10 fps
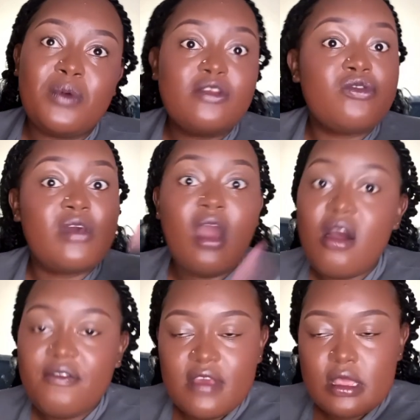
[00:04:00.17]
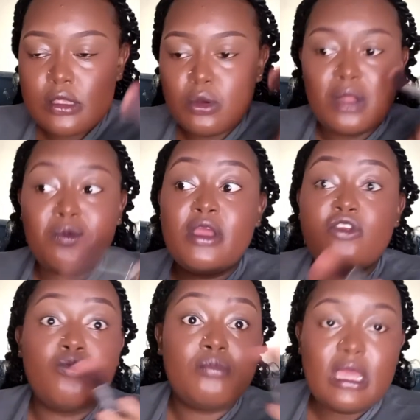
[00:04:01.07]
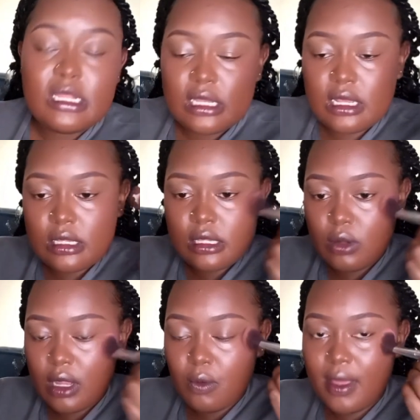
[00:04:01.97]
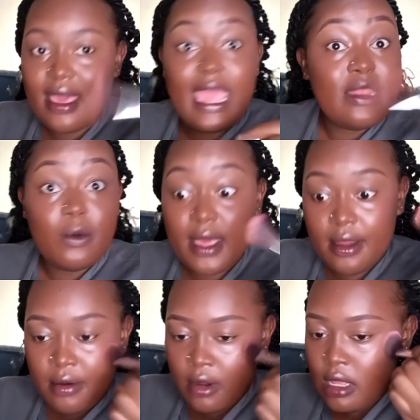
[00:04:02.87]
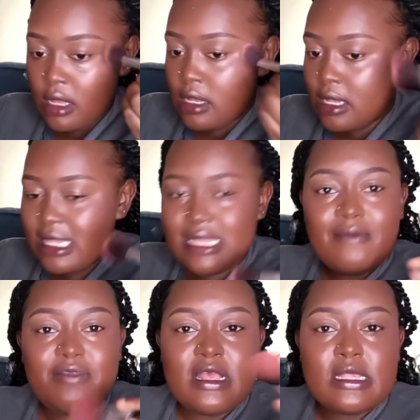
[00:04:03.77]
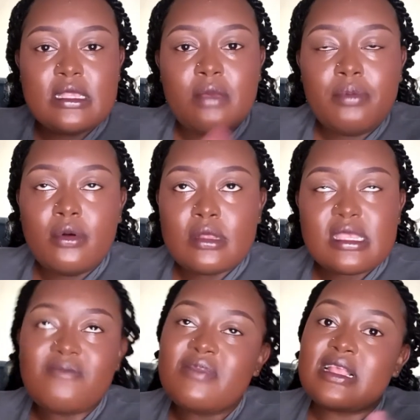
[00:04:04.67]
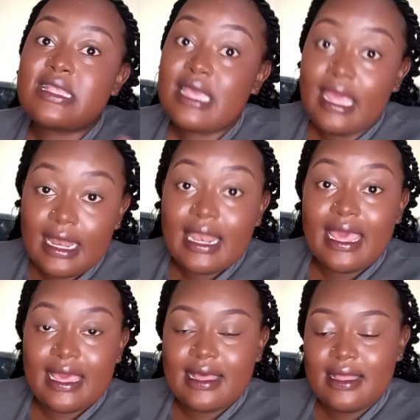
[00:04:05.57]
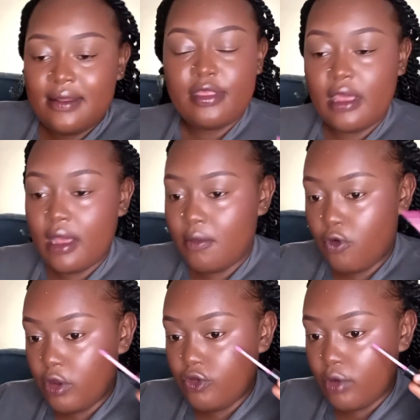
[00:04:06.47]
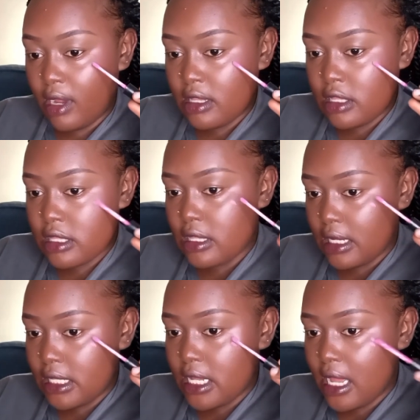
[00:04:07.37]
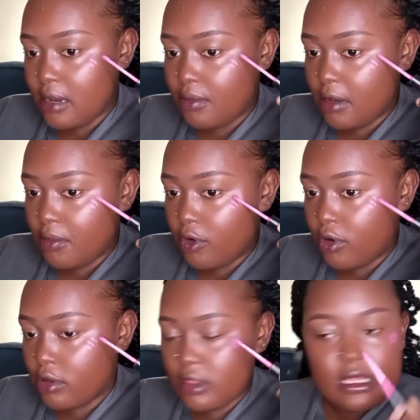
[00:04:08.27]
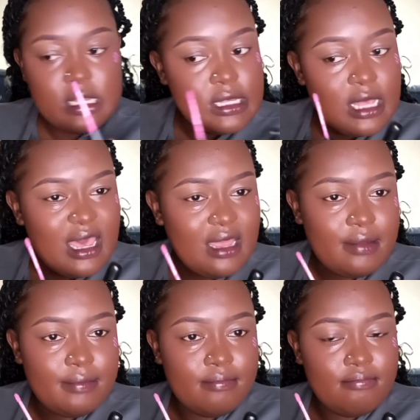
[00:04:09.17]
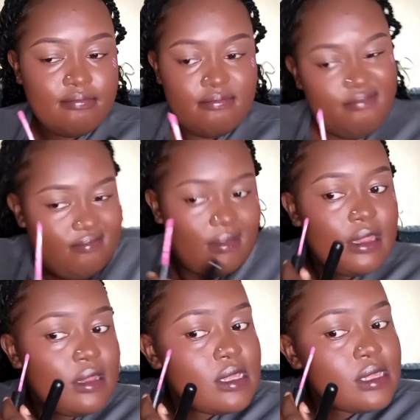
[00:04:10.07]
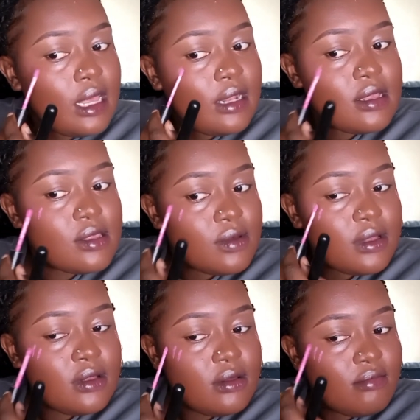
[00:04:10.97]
wear to the office, you can wear to meetings, you can wear anywhere. Something simple, something skin-like. I think I'm going to add just a tad bit more on this side and this side as well